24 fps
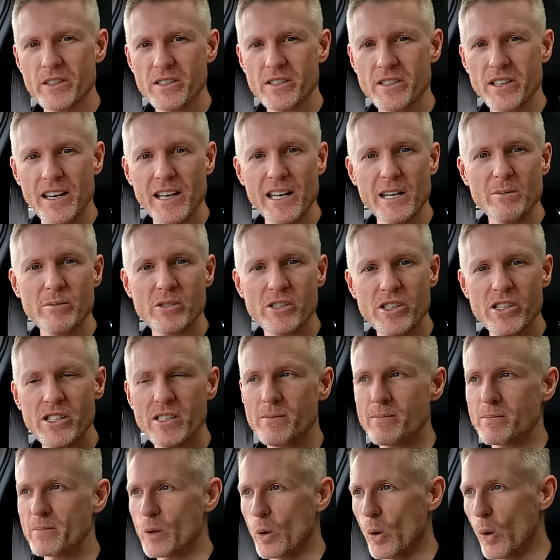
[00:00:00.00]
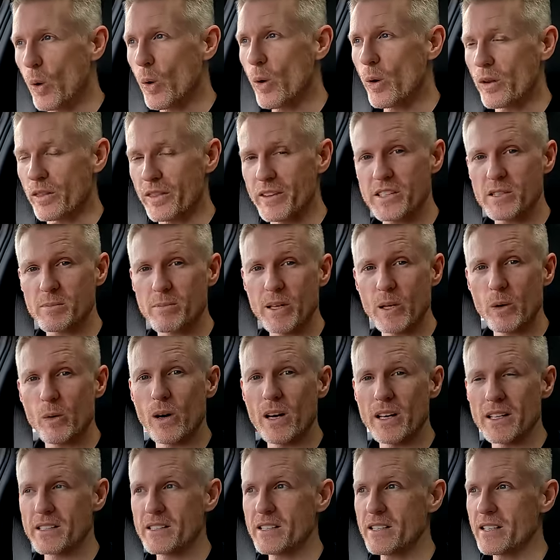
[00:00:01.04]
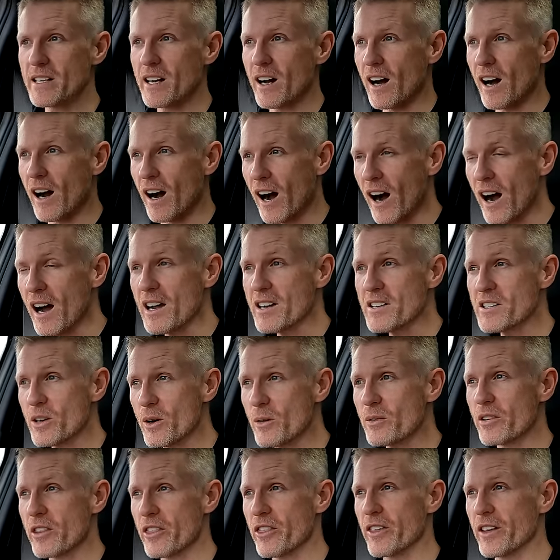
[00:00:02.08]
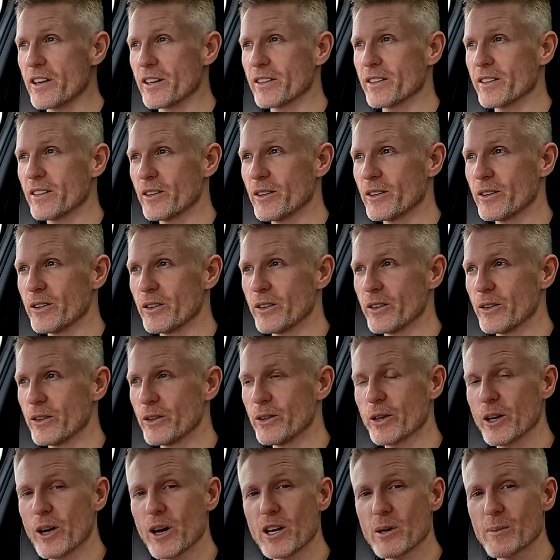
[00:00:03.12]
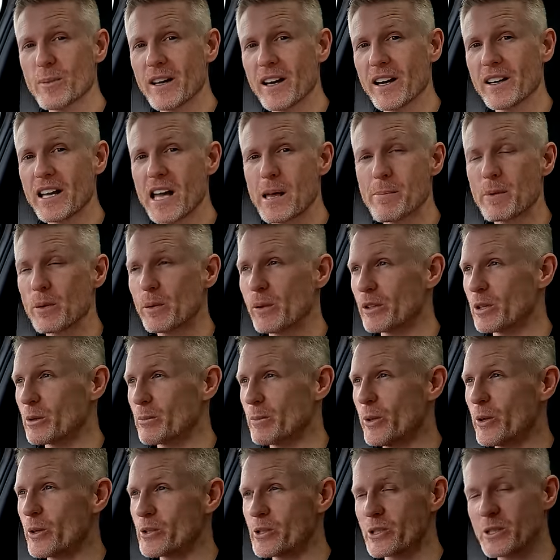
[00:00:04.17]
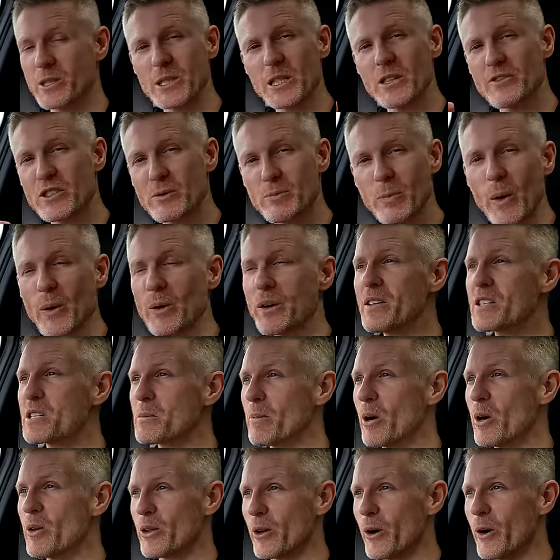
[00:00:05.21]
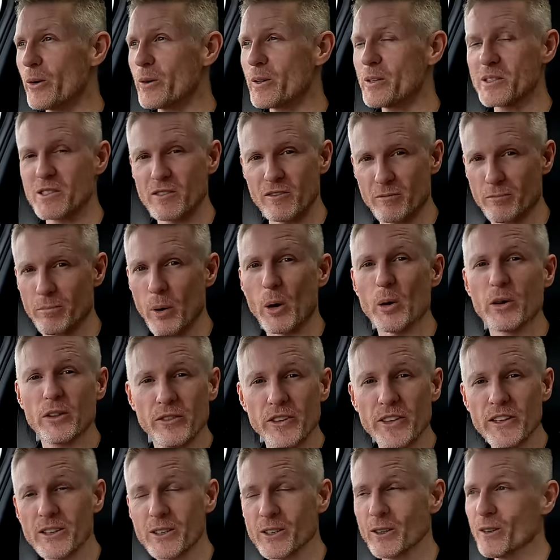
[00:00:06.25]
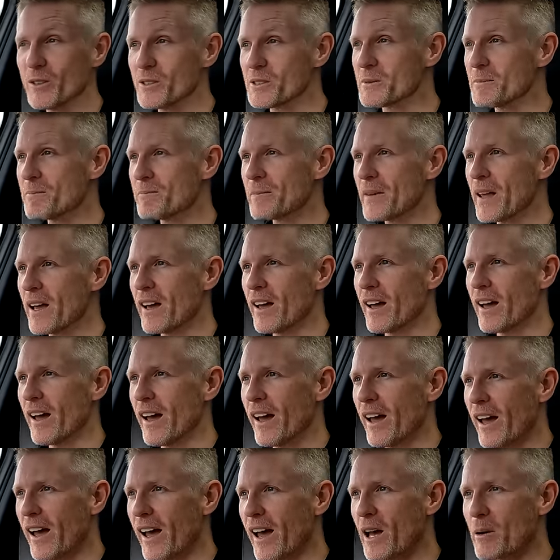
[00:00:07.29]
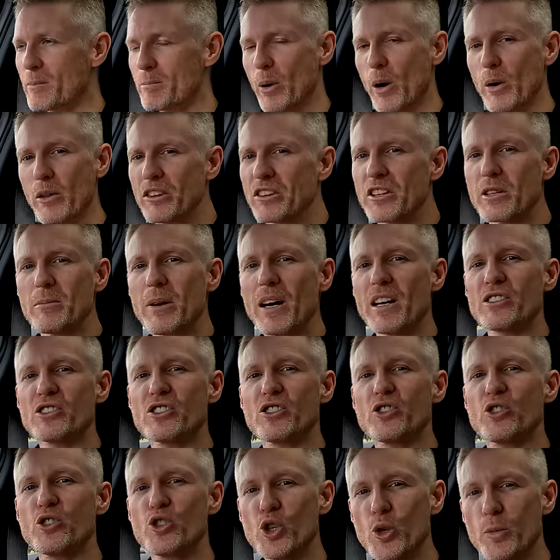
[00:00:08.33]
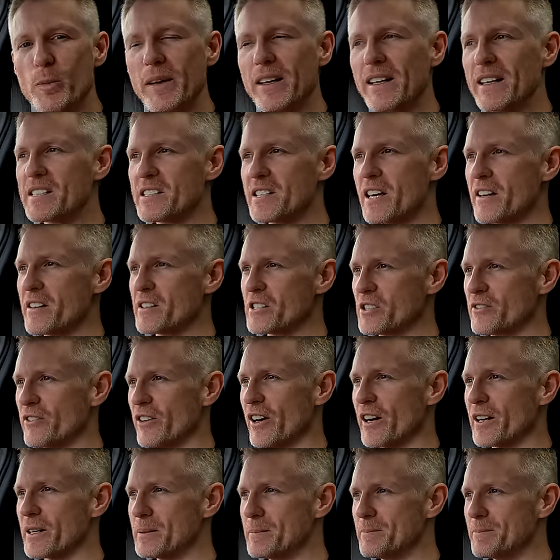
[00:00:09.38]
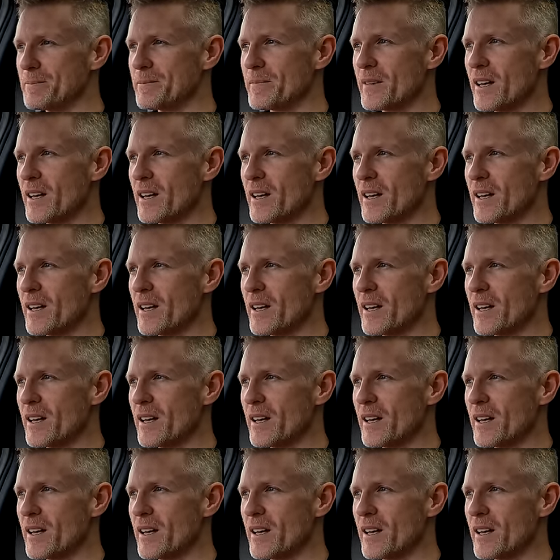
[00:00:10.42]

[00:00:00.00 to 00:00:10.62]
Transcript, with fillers: it's the MG or this BYD, I don't think you're going to be unhappy with your purchase because I've spoken to both owners of both vehicles and both of them are stupidly satisfied.